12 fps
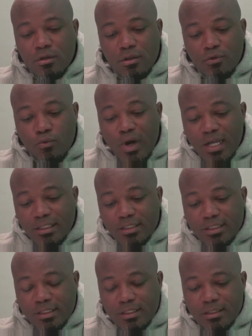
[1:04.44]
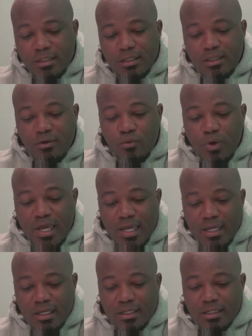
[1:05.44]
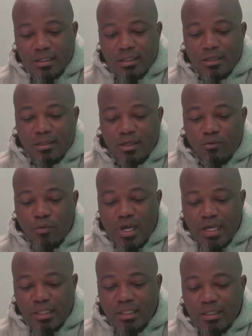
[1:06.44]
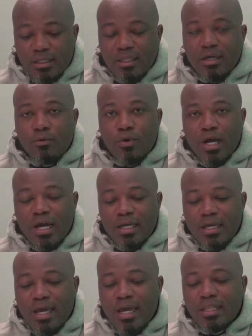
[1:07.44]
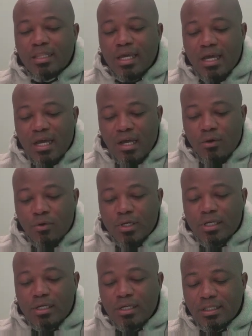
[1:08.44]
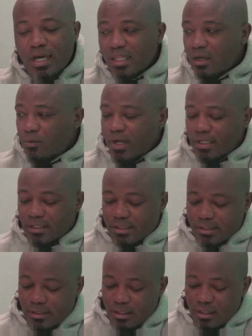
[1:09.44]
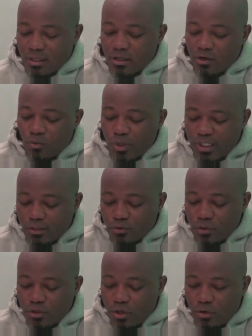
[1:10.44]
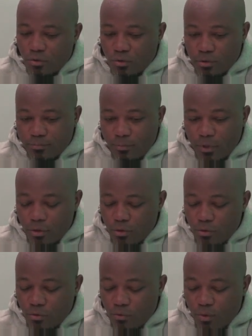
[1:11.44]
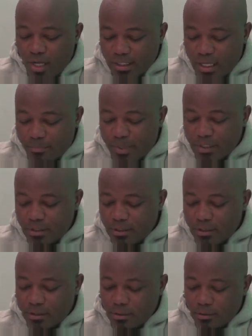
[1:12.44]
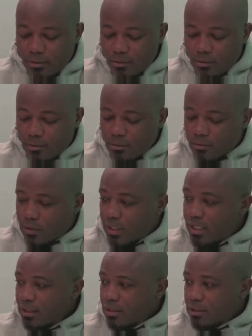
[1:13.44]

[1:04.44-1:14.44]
the what, the where, the when, the why, and the how. In other words, we need to know what happened, okay?